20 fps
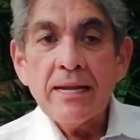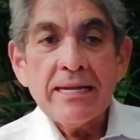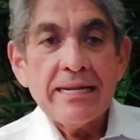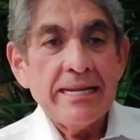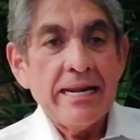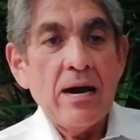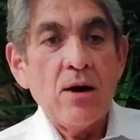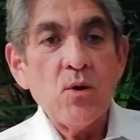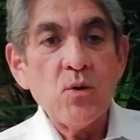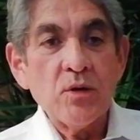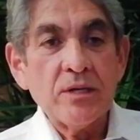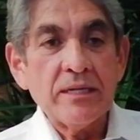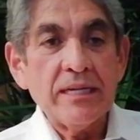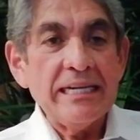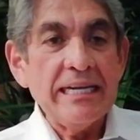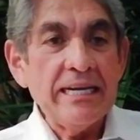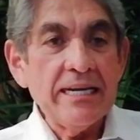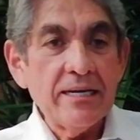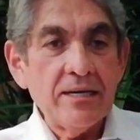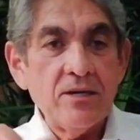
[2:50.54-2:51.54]
Now,
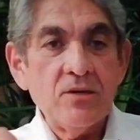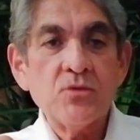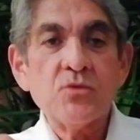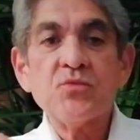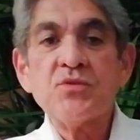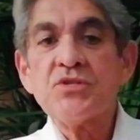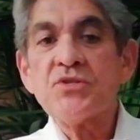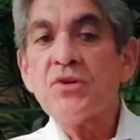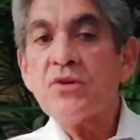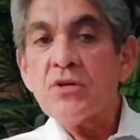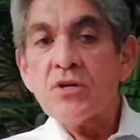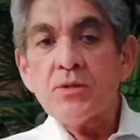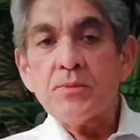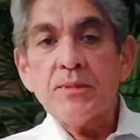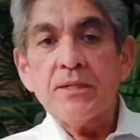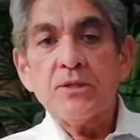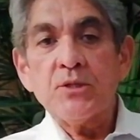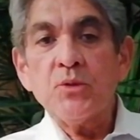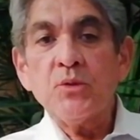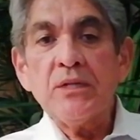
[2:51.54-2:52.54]
click on
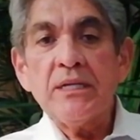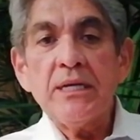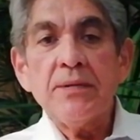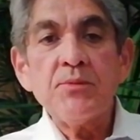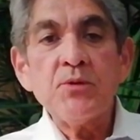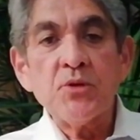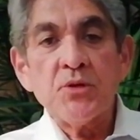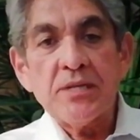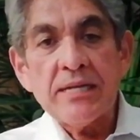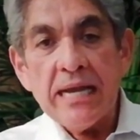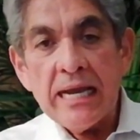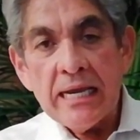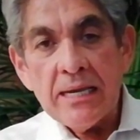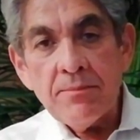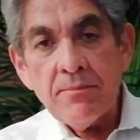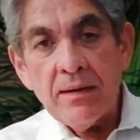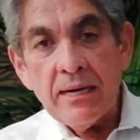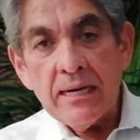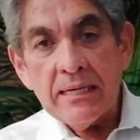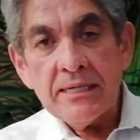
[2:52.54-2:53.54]
reserve to leave your
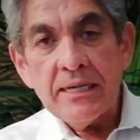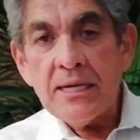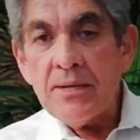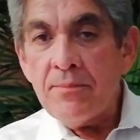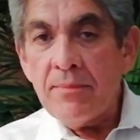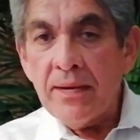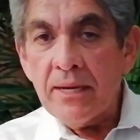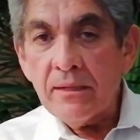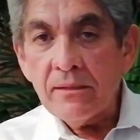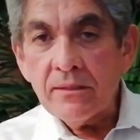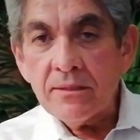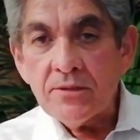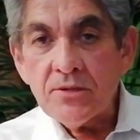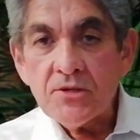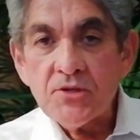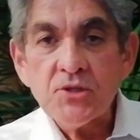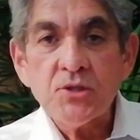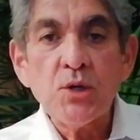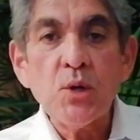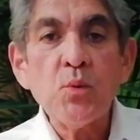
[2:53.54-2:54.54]
name and email,
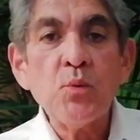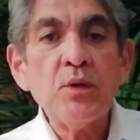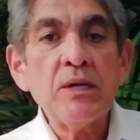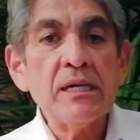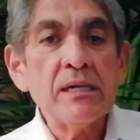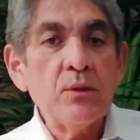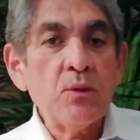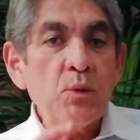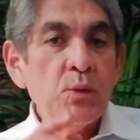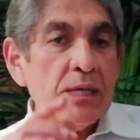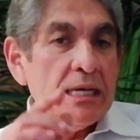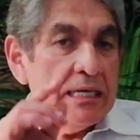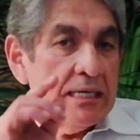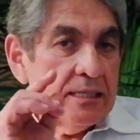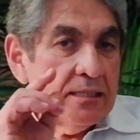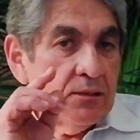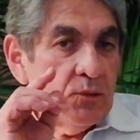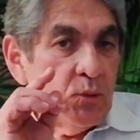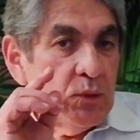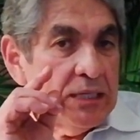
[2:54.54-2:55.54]
so
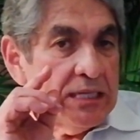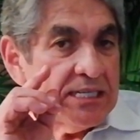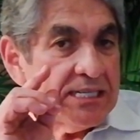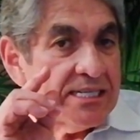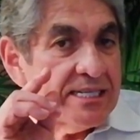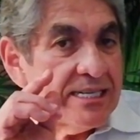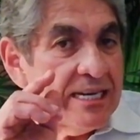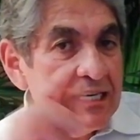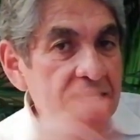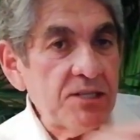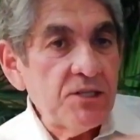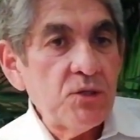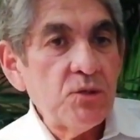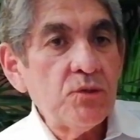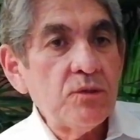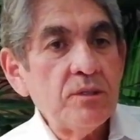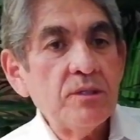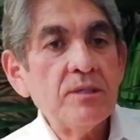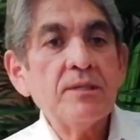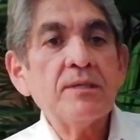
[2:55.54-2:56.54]
we'll send
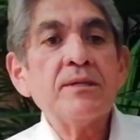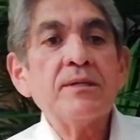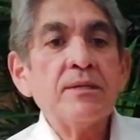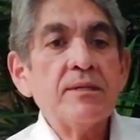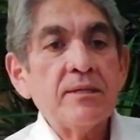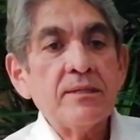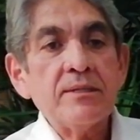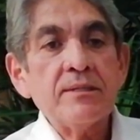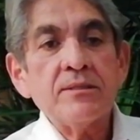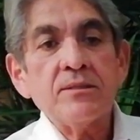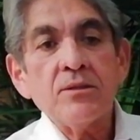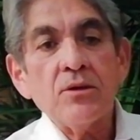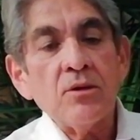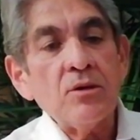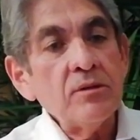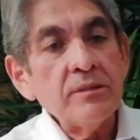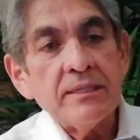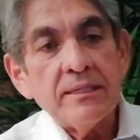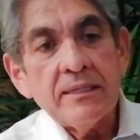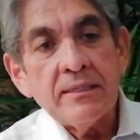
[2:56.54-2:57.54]
you
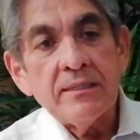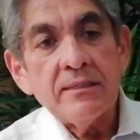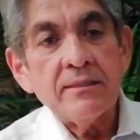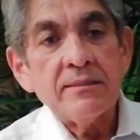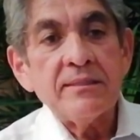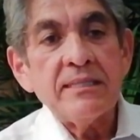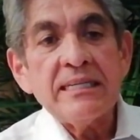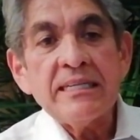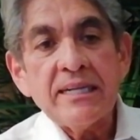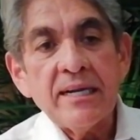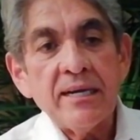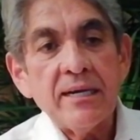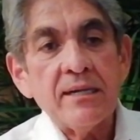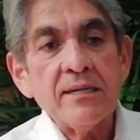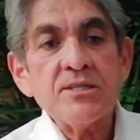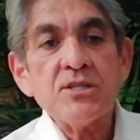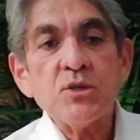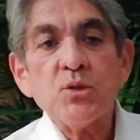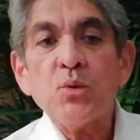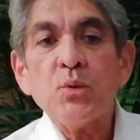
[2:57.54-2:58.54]
all the
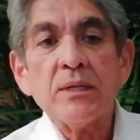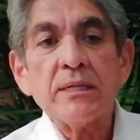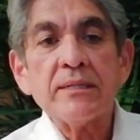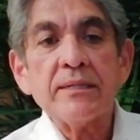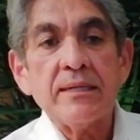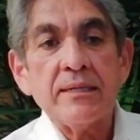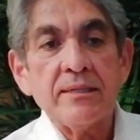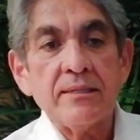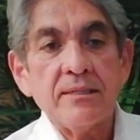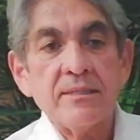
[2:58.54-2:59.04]
details to attend